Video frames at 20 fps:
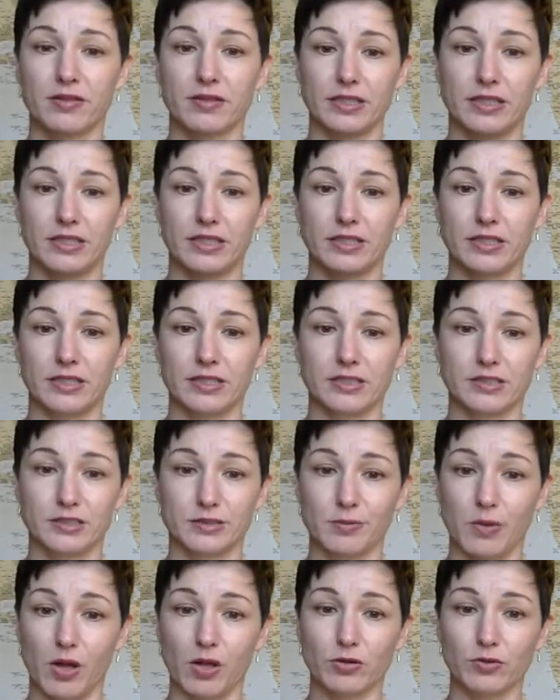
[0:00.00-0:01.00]
in a
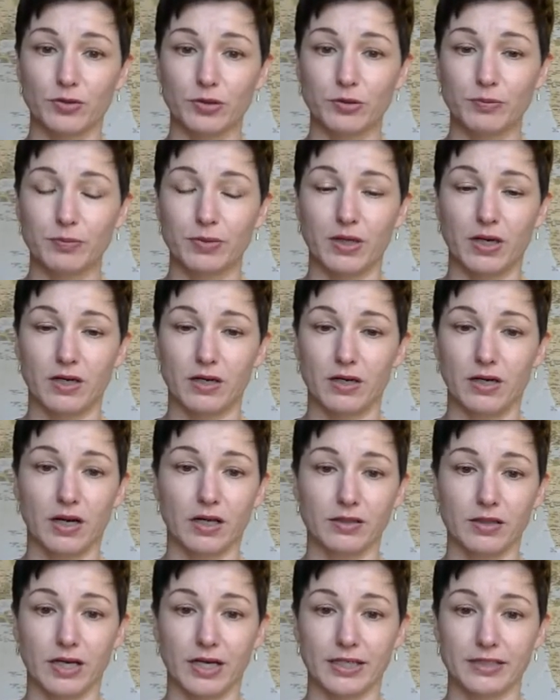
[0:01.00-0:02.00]
small group
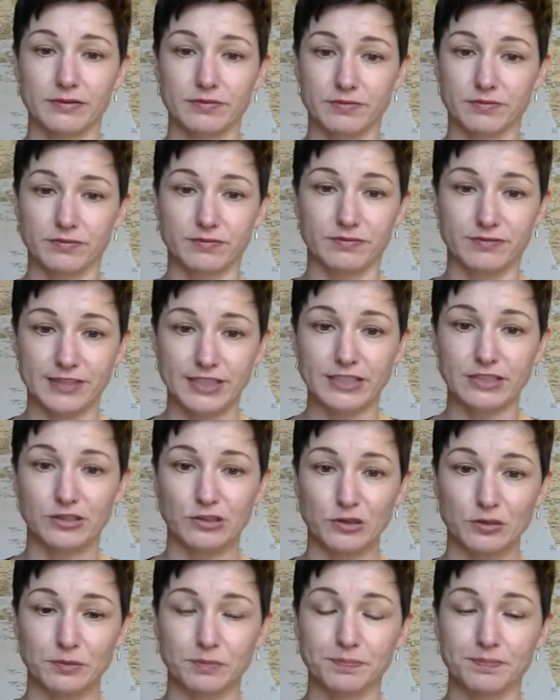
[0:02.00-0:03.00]
online via
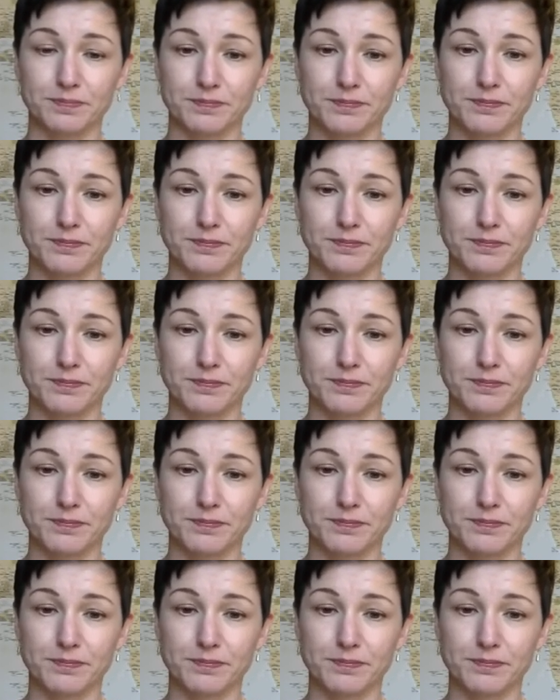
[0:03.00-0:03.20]
Zoom.